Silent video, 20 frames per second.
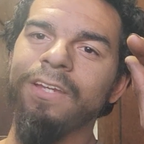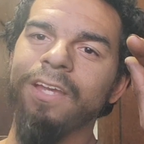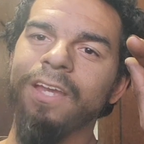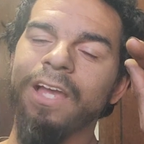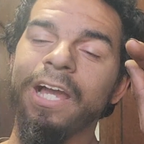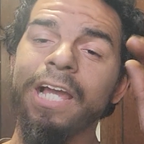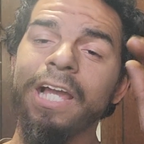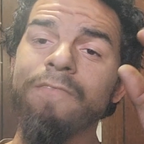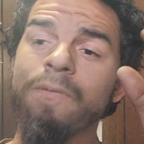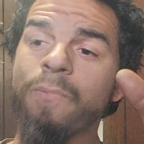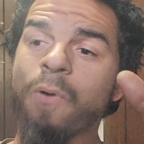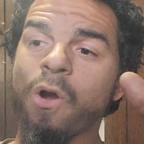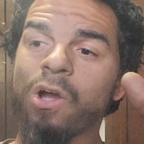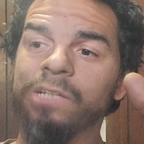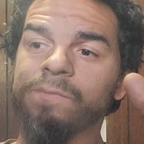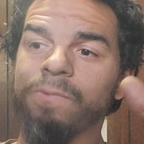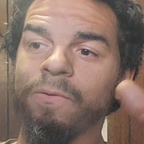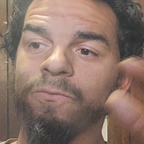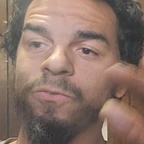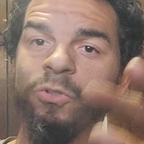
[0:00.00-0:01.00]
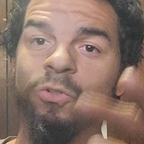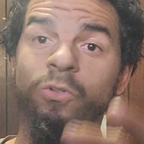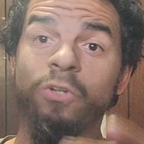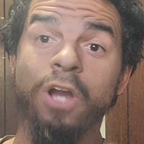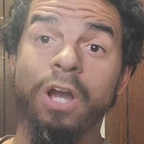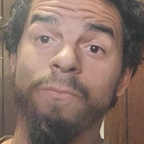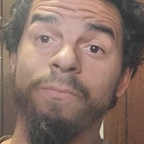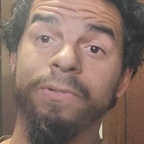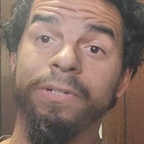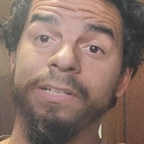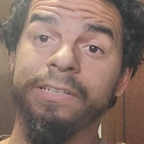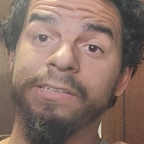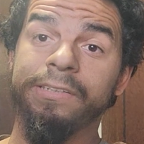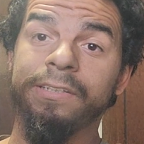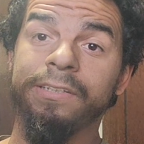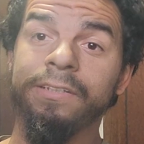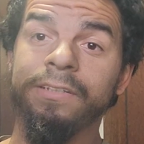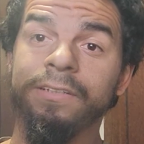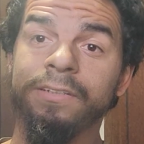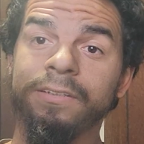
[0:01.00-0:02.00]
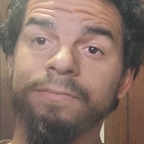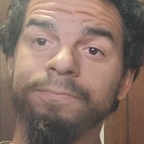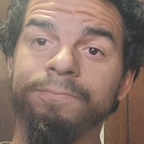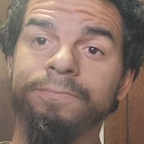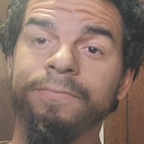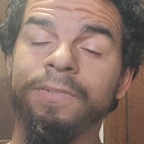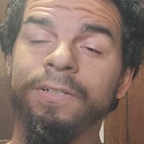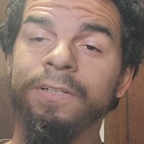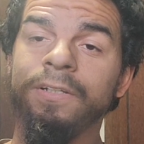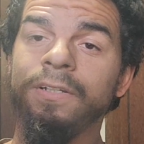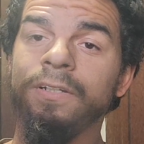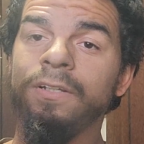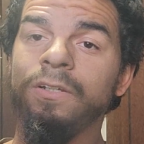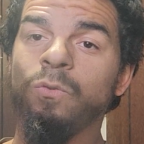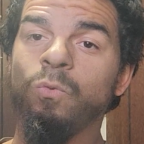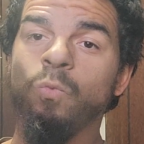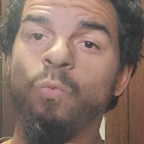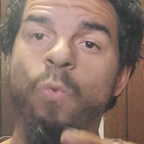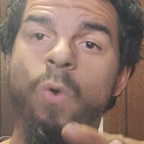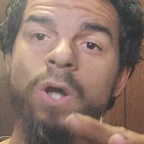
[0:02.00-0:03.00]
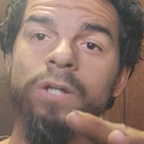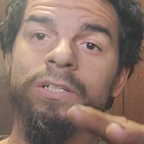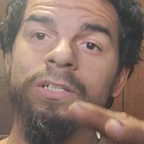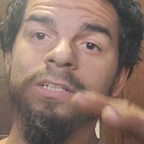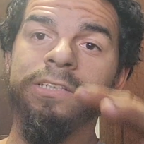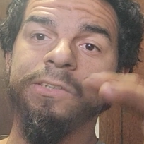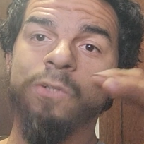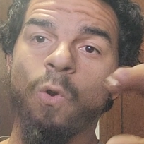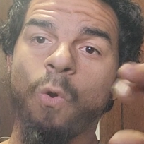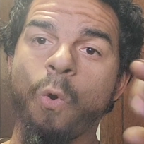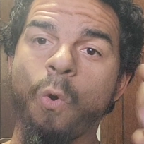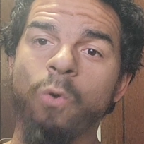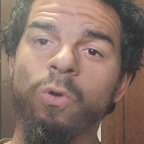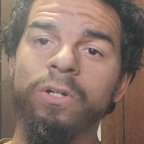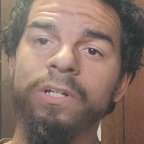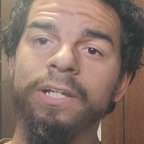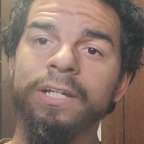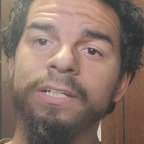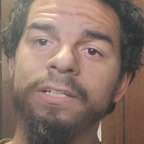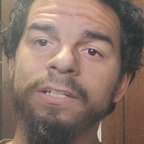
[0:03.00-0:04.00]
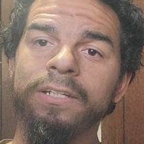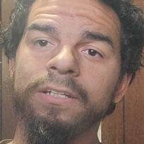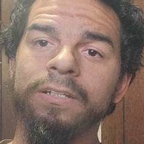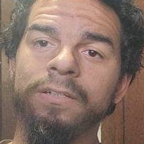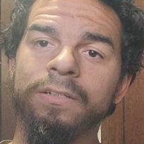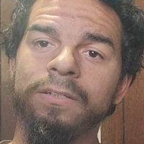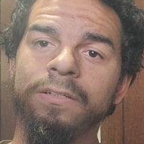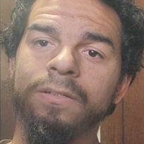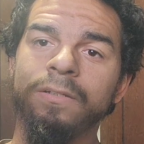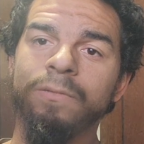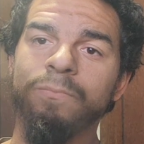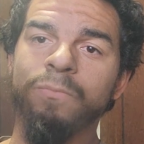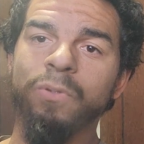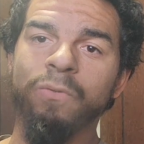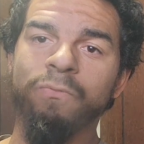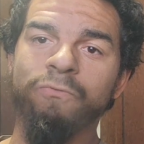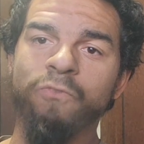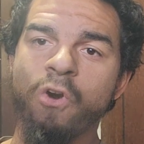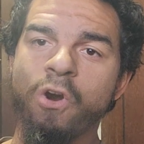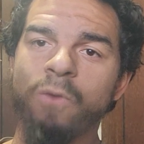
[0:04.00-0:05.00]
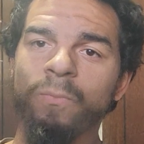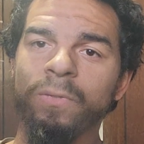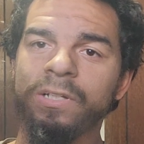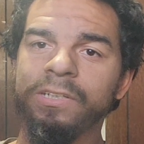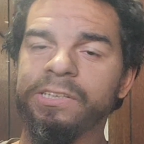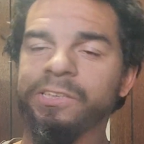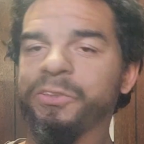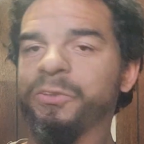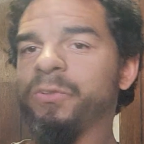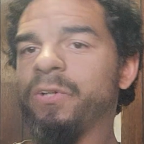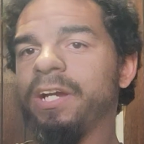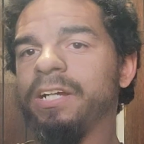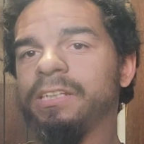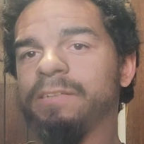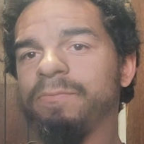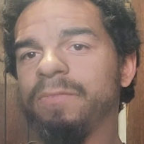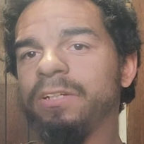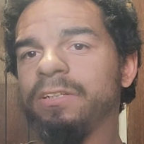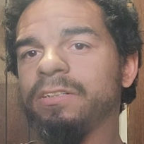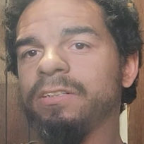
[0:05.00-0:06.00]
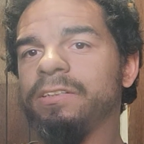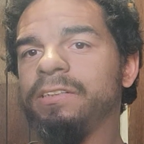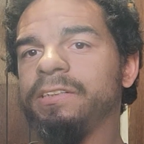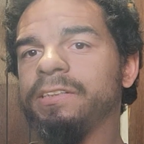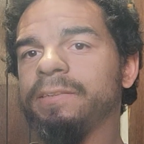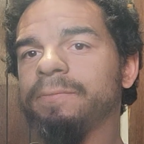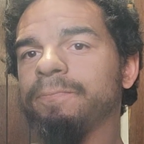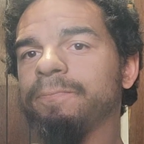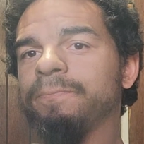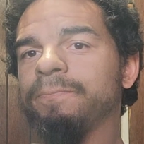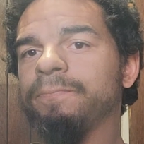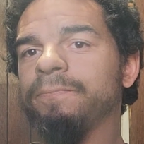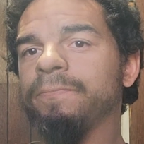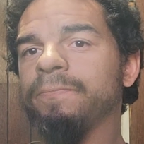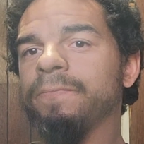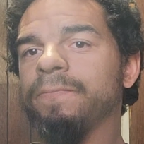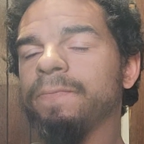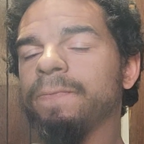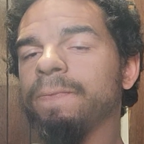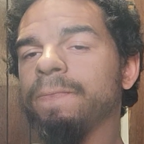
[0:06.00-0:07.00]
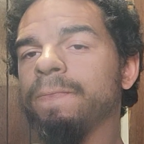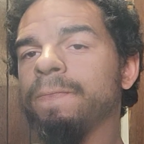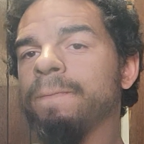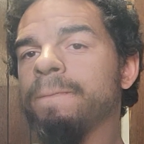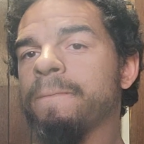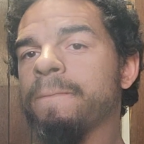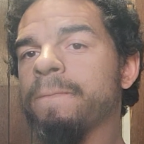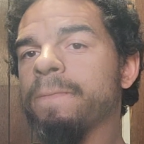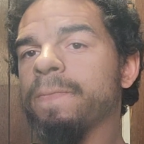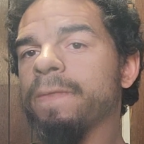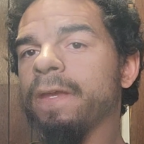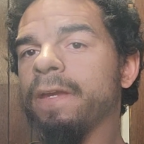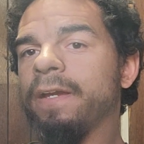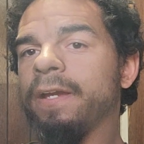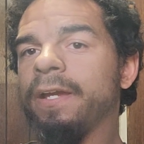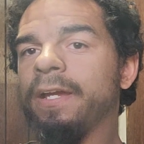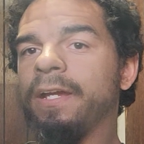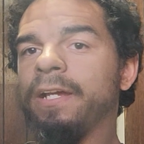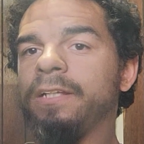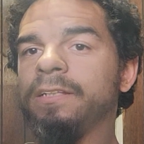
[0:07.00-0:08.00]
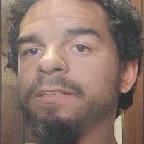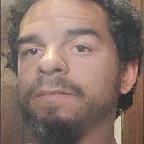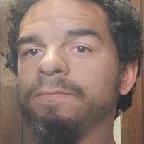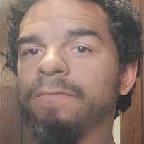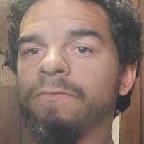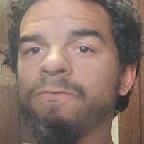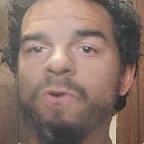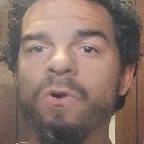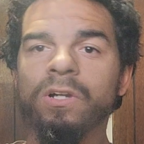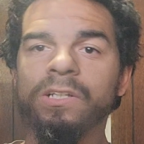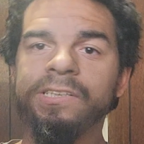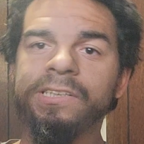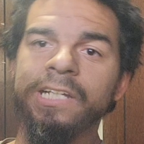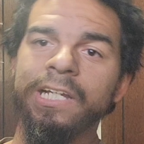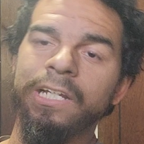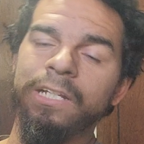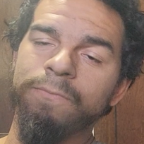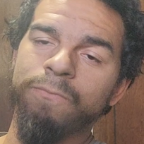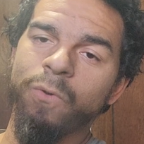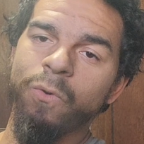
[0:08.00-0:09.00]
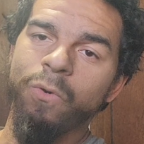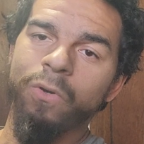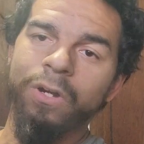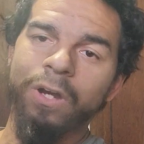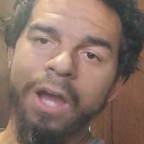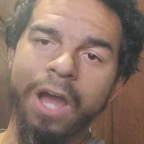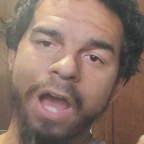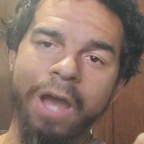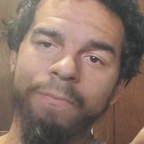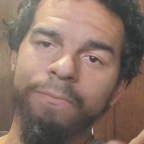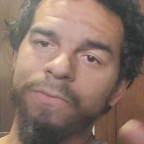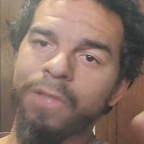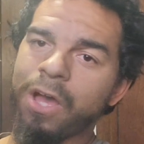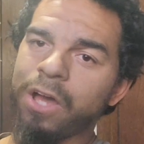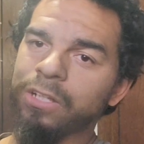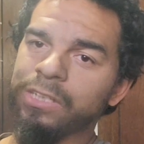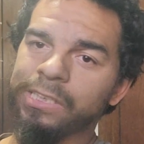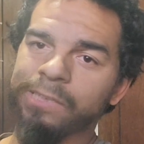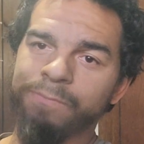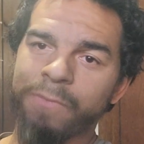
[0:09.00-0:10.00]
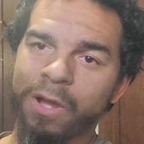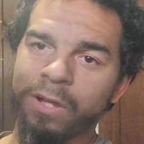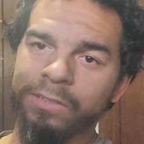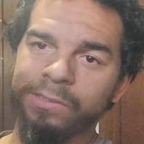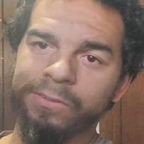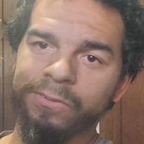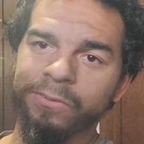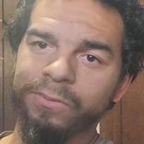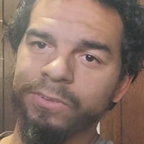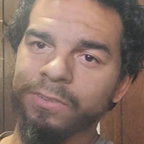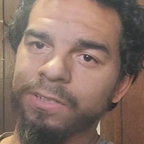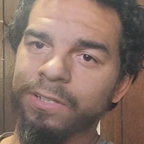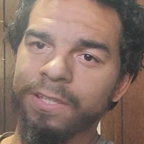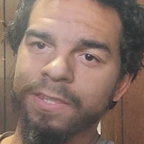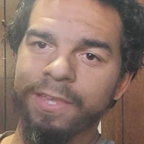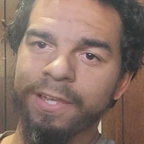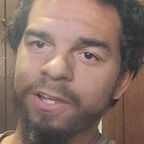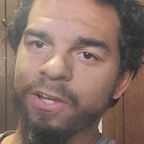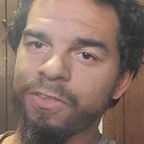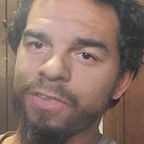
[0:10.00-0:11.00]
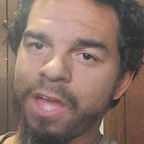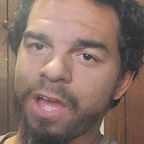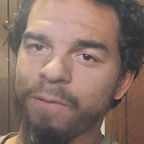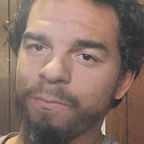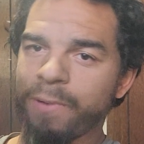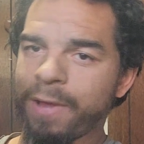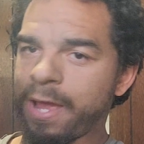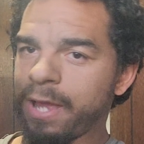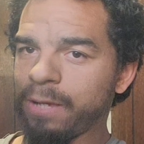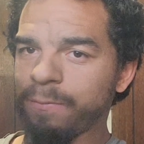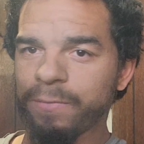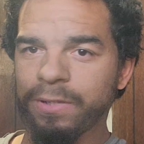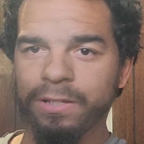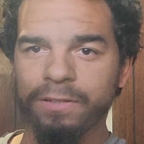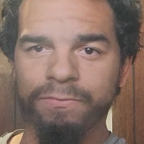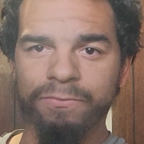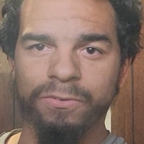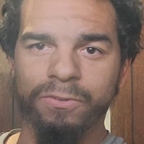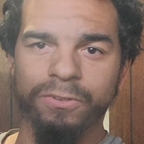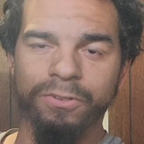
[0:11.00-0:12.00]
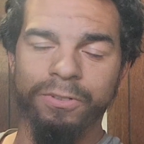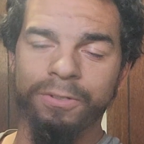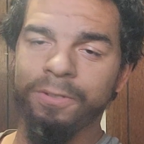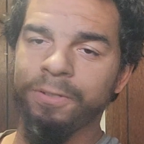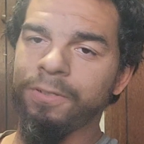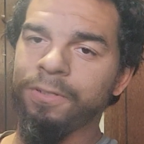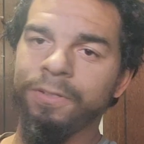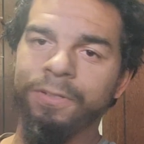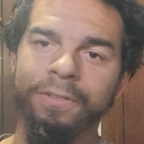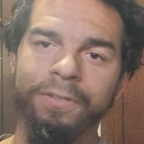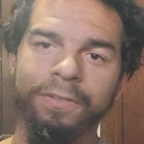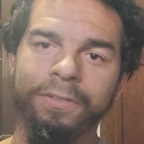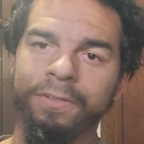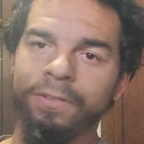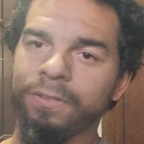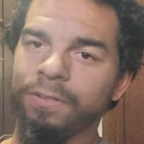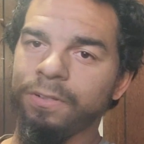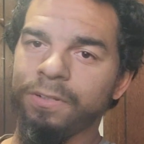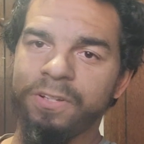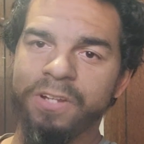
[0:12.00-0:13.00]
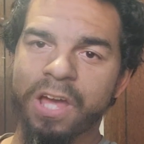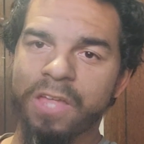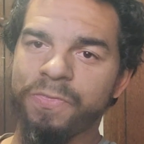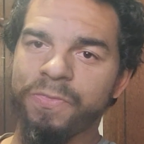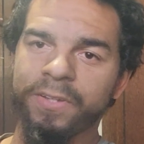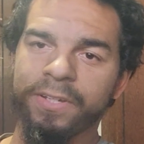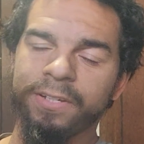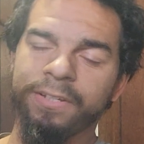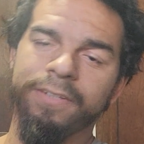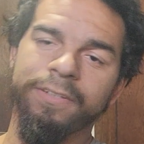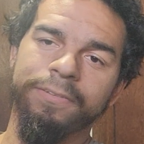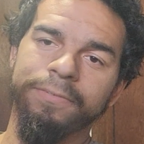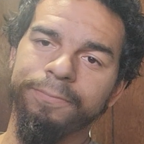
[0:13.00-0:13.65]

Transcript: I get my parts from two companies. One is Oregon Performance Transmissions. And before I say any more, I'm not sponsored. They are not paying me for nothing.